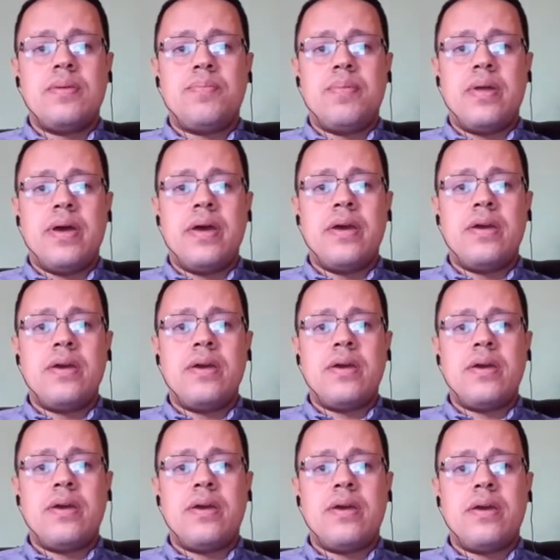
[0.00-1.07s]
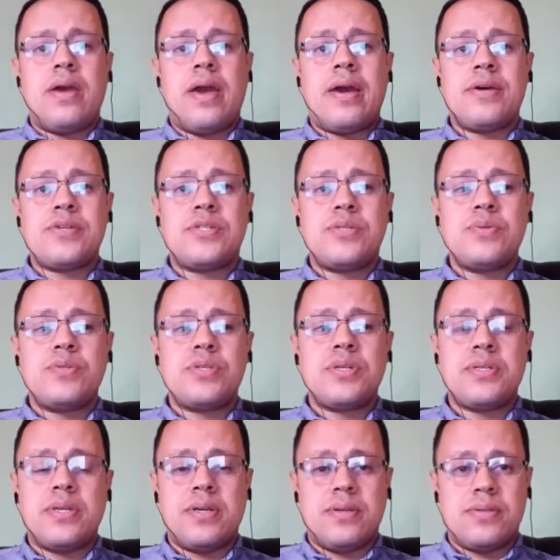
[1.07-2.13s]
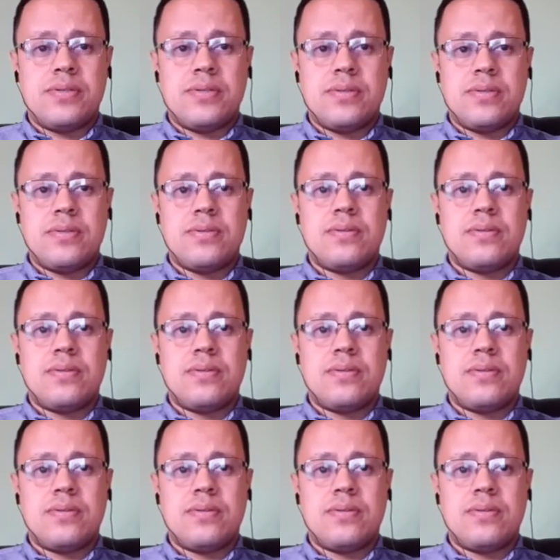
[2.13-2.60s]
play has two settings.